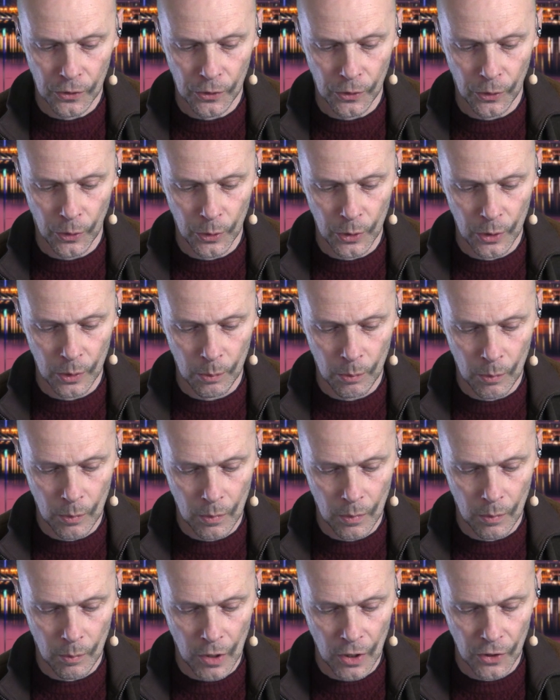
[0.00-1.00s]
through your
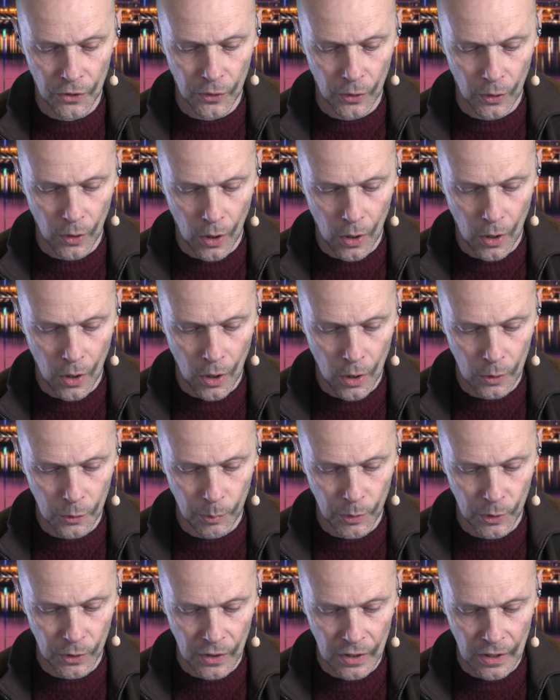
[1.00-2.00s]
master
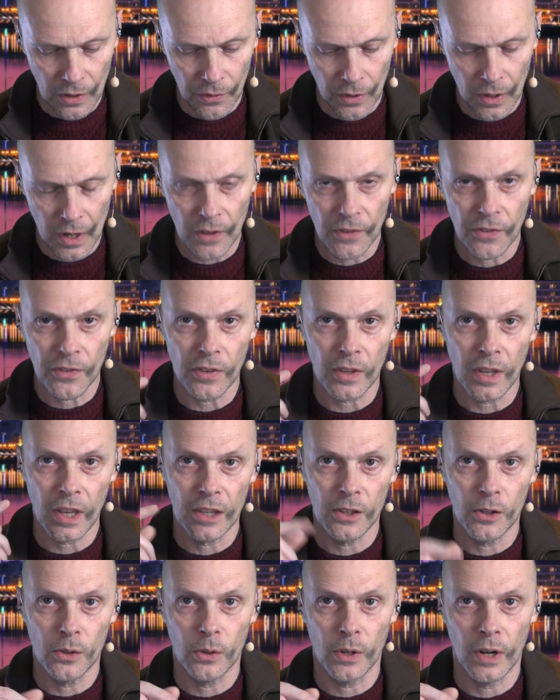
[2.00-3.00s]
output device
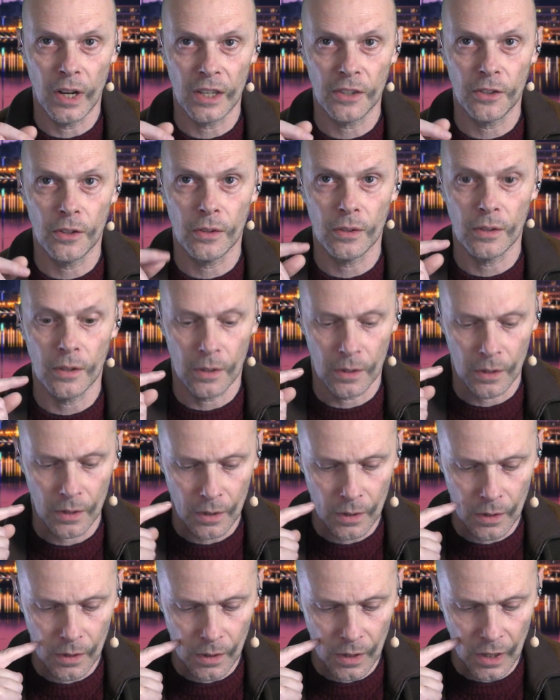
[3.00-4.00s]
and your
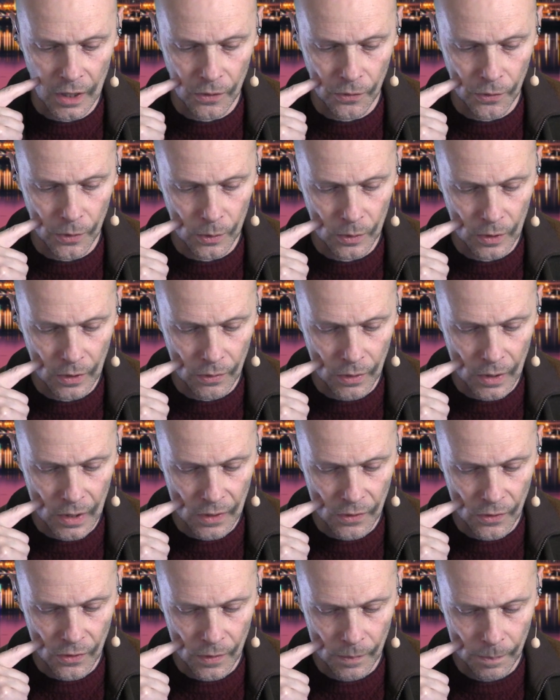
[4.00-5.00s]
headphone
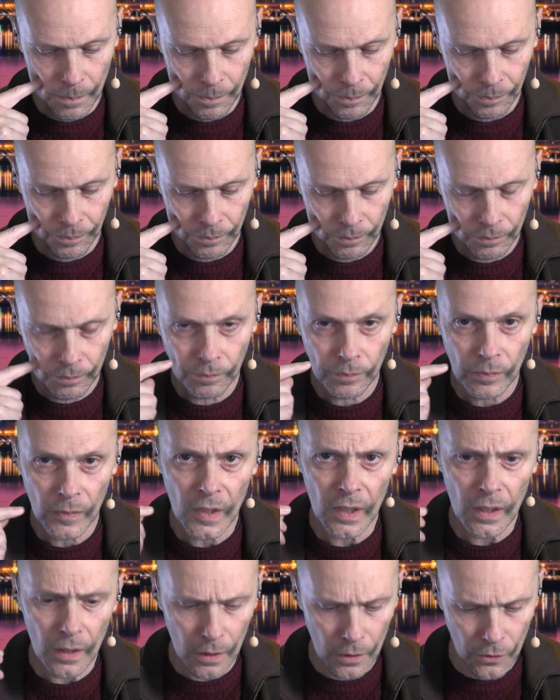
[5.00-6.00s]
device.
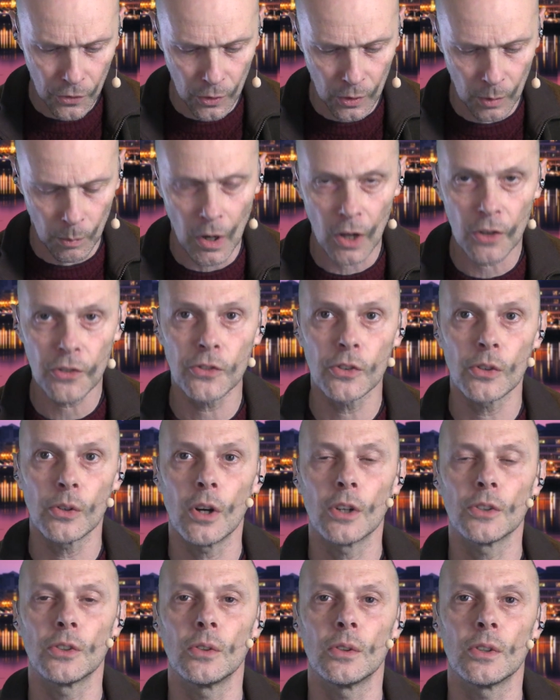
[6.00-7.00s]
So the master
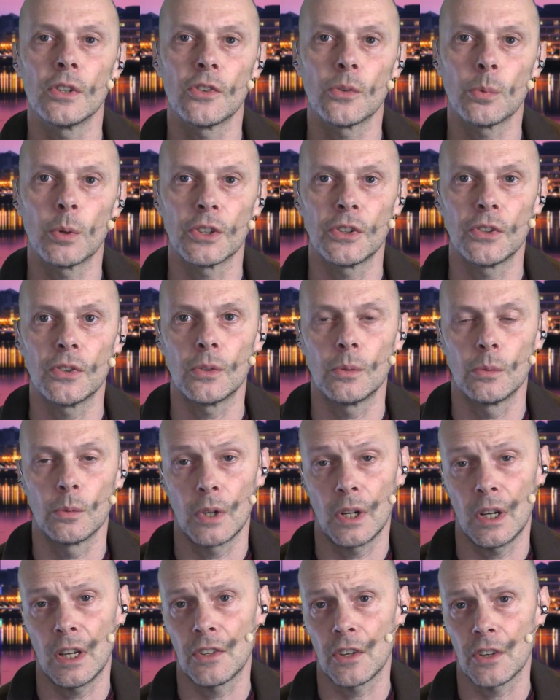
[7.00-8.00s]
audio is what,
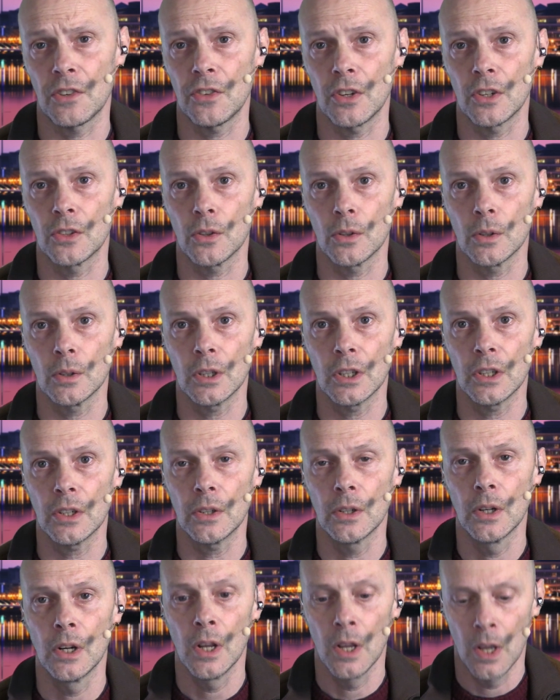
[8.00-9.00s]
as I said
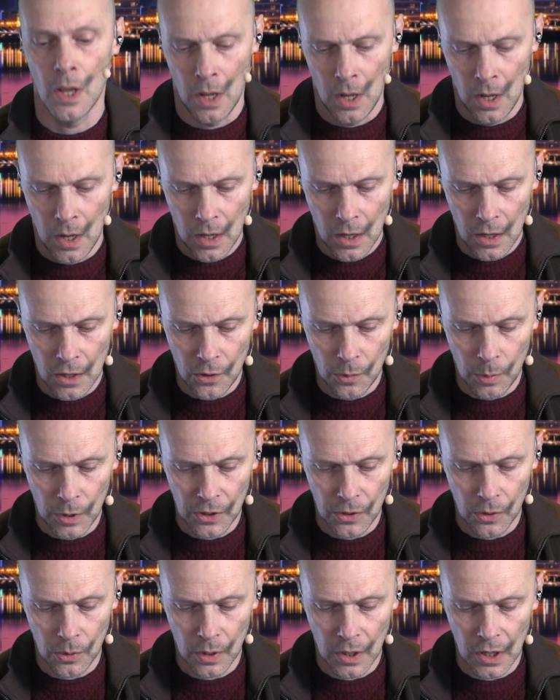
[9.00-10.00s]
earlier, is
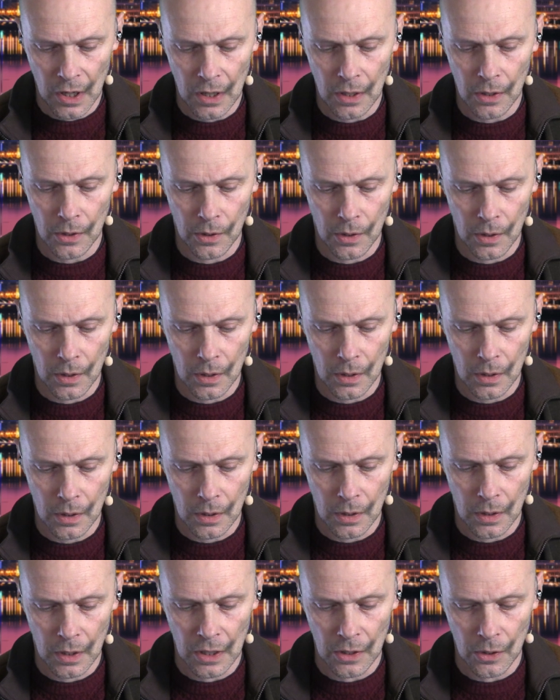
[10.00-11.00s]
what you hear
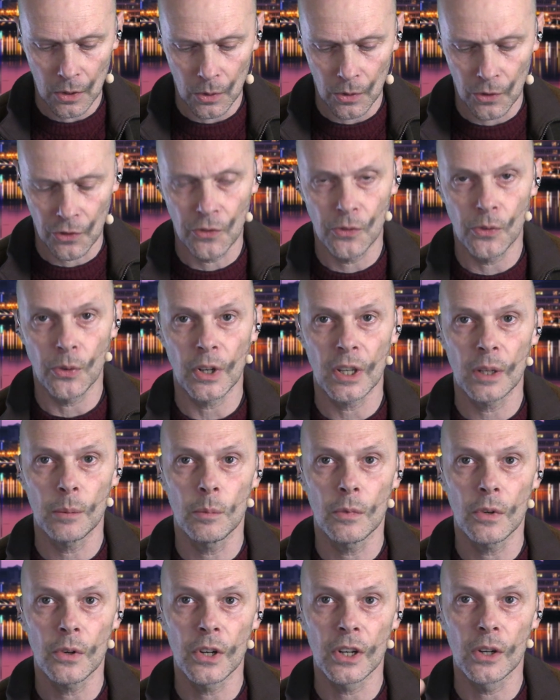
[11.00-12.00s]
in your
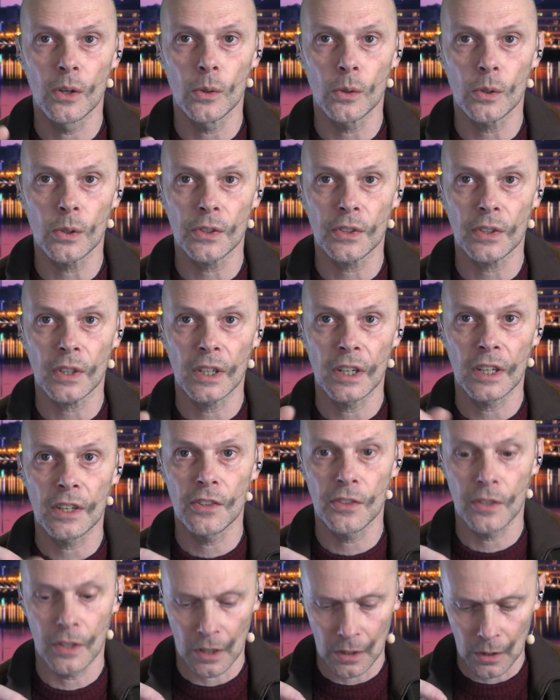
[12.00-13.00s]
stream, record, and
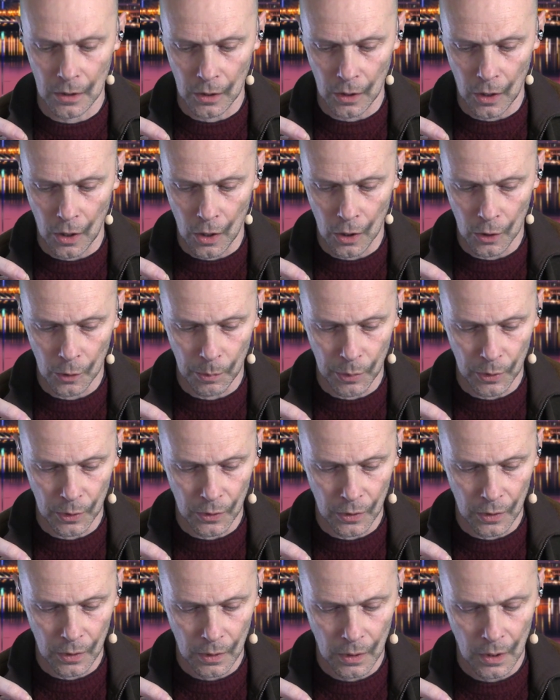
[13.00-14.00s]
external
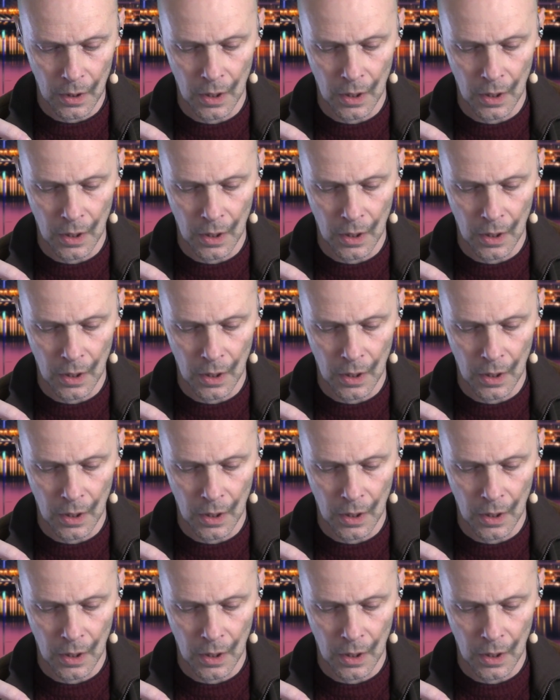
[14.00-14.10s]
output.